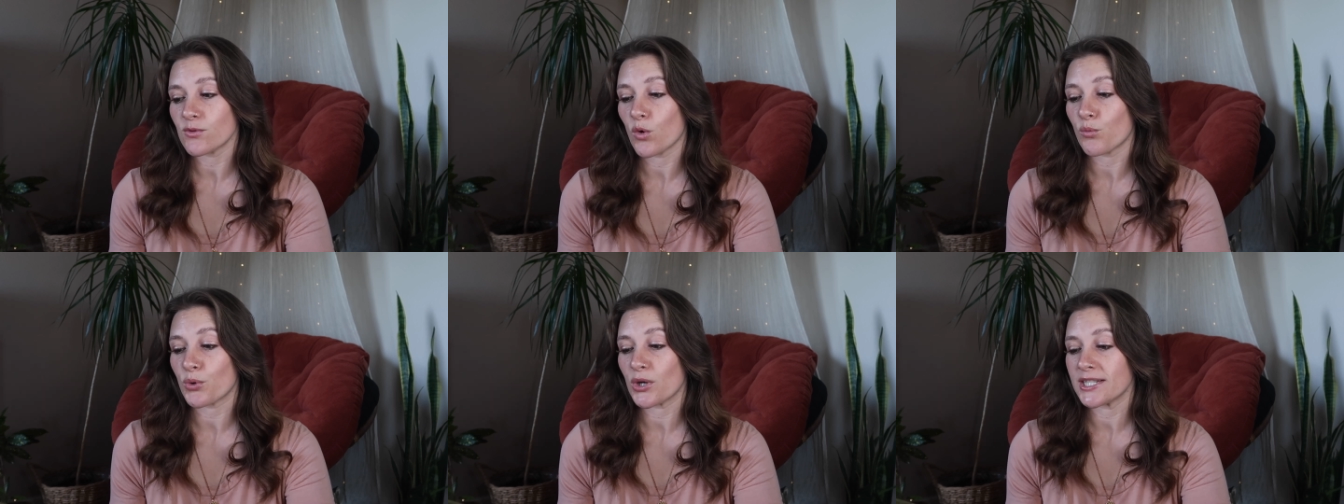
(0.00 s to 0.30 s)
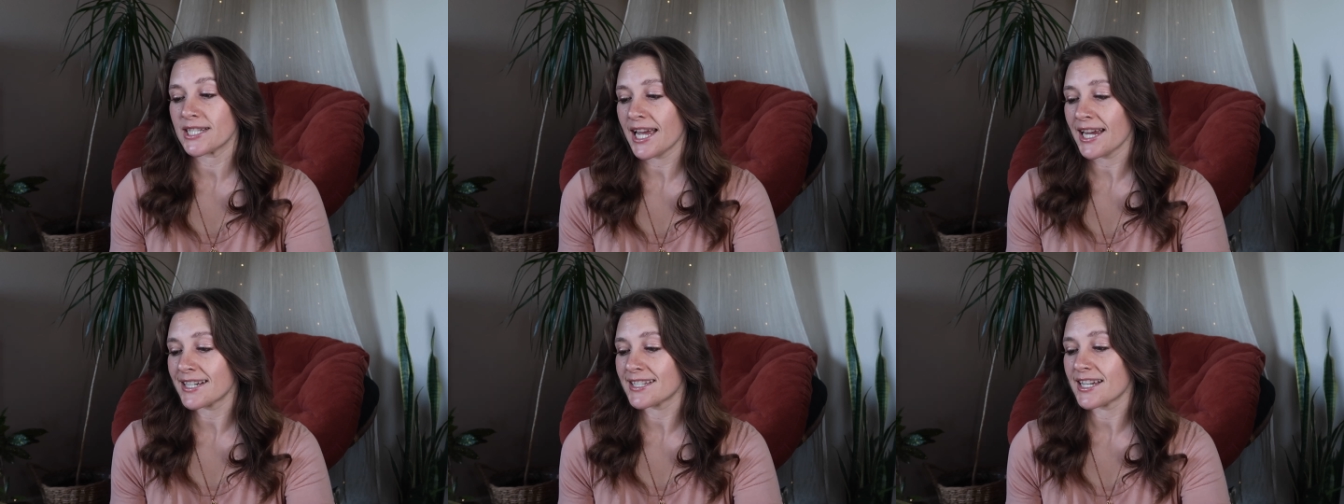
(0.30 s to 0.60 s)
will
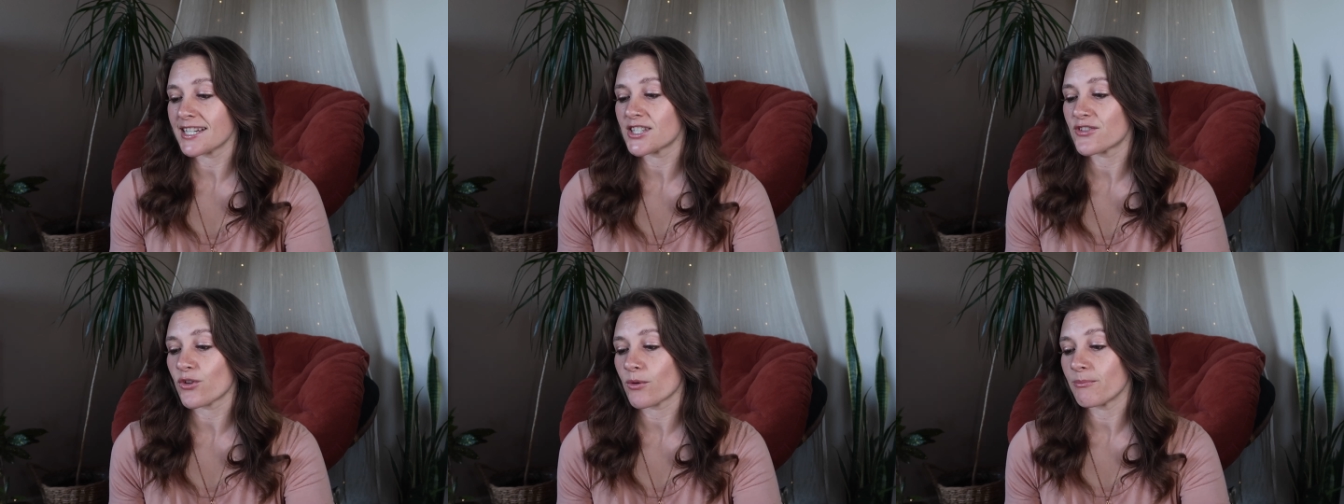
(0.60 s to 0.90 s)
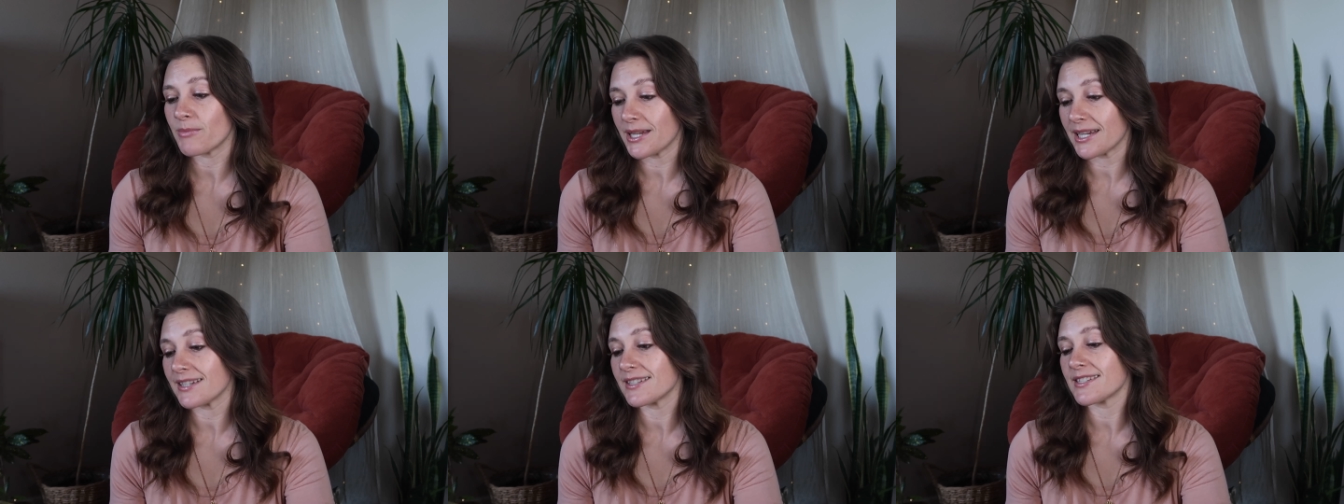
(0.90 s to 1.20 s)
protect us
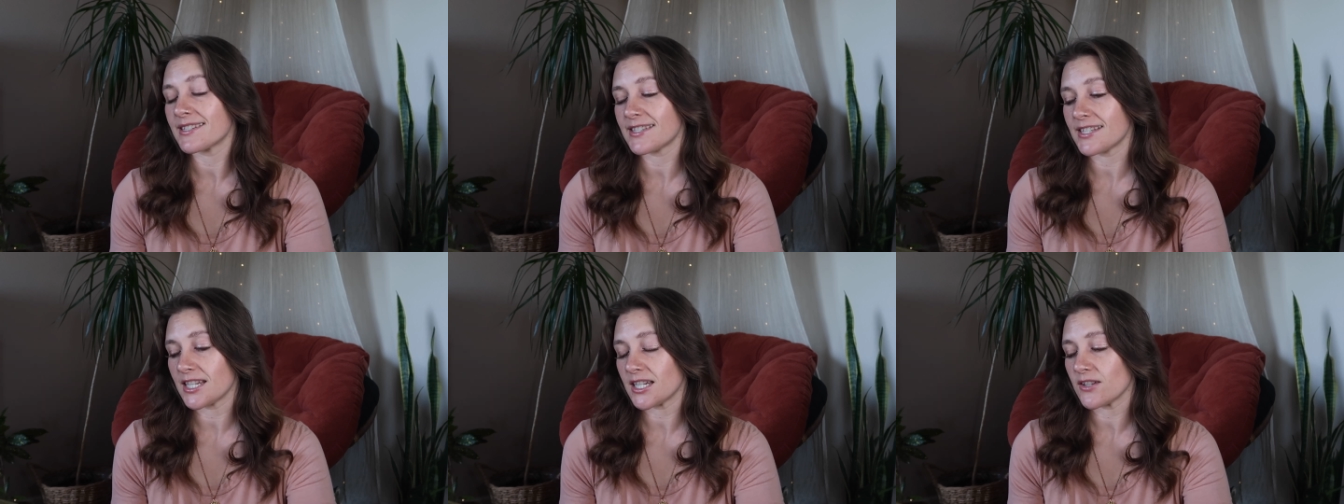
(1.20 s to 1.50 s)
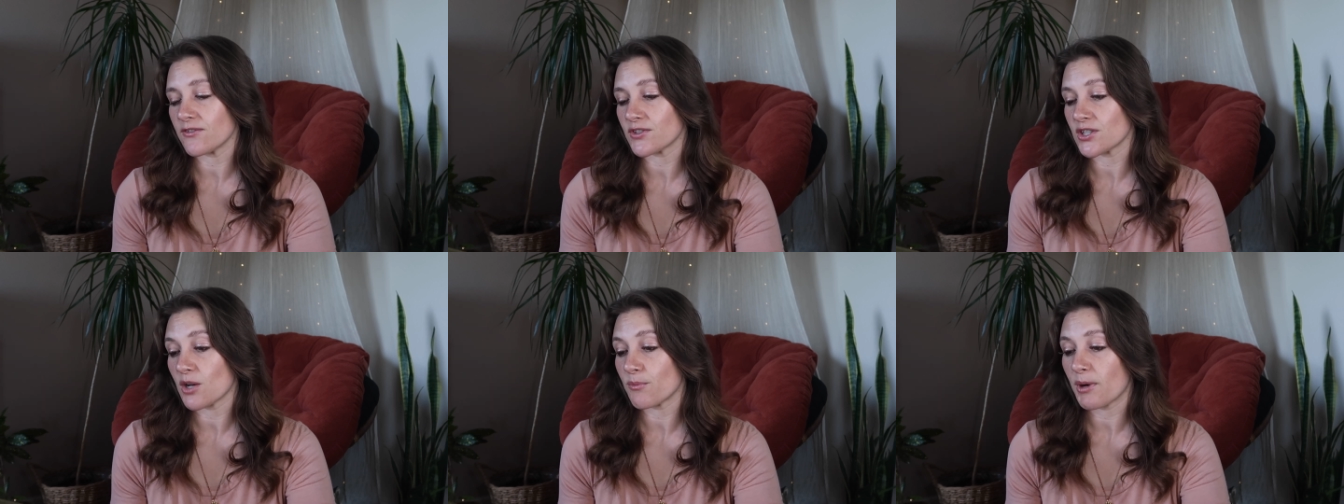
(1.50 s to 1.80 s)
from being
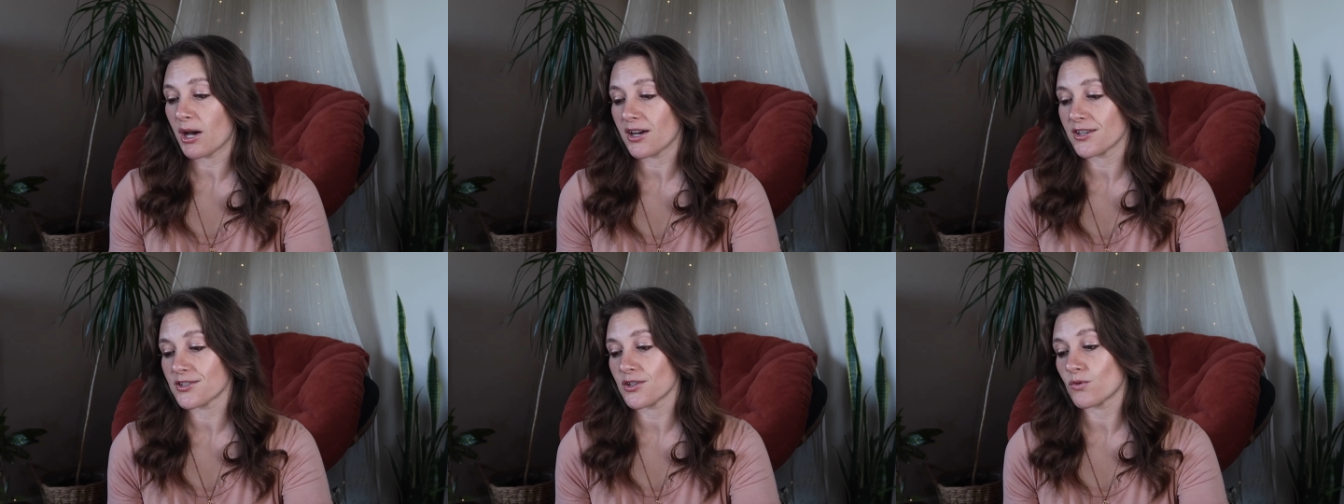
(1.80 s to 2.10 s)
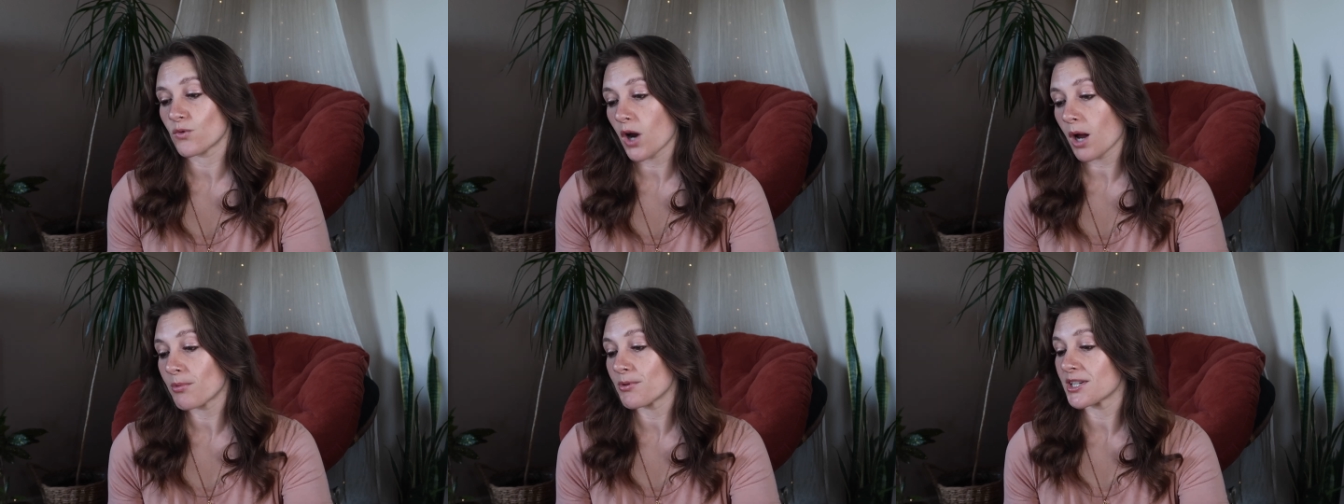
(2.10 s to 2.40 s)
deceived.
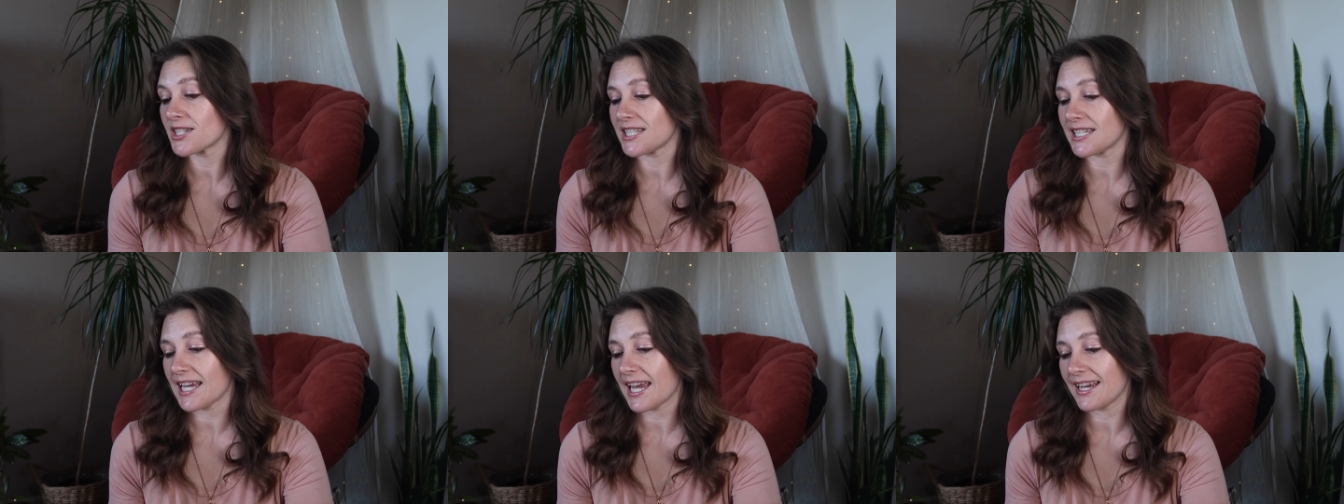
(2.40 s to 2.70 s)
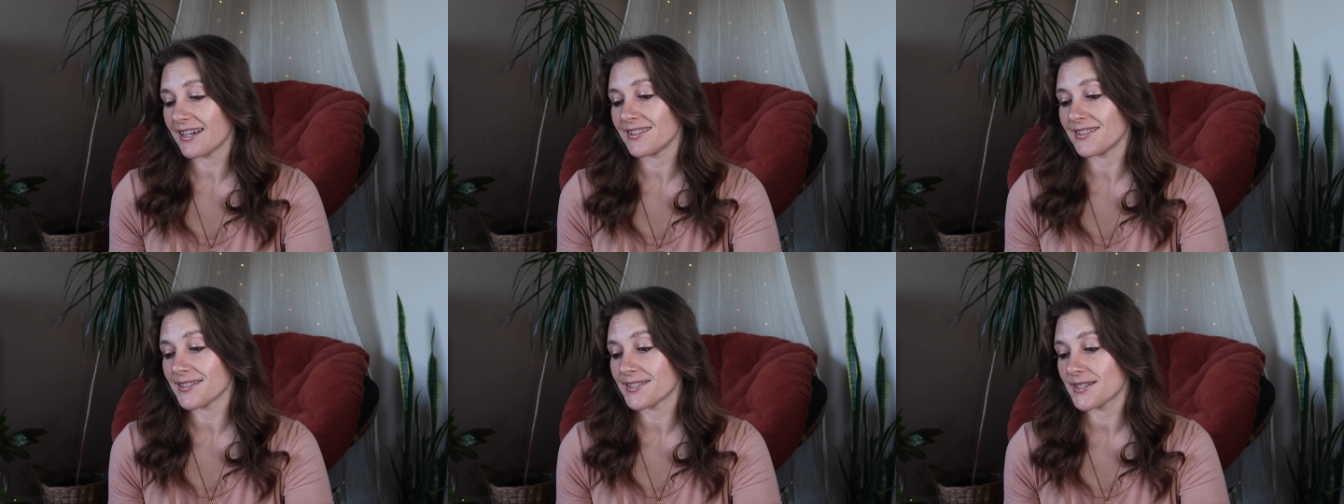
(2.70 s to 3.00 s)
Apostle Robert D.
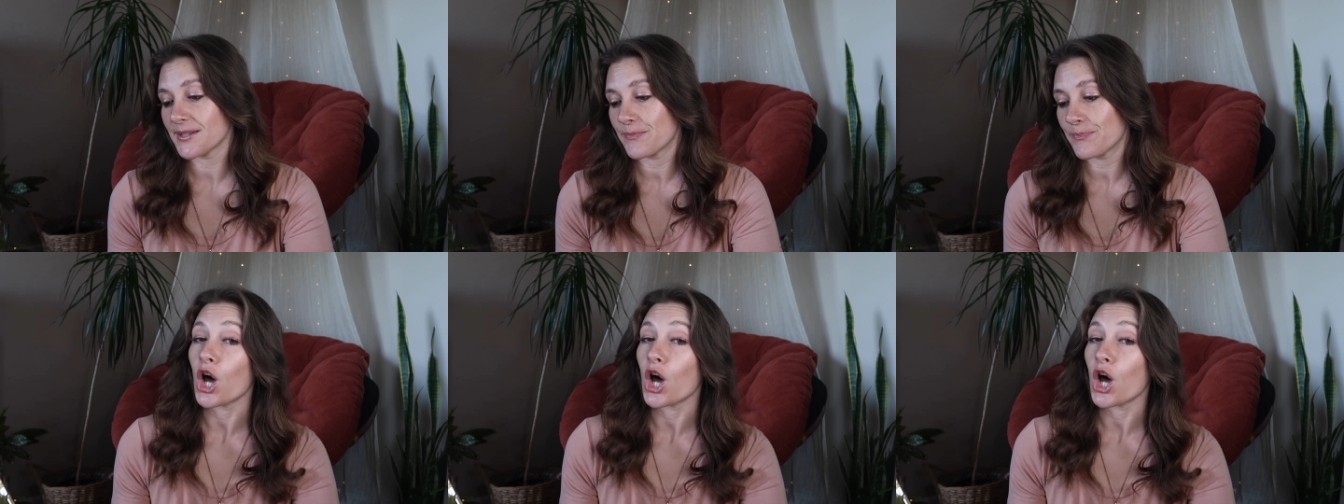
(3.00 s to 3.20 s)
Hales.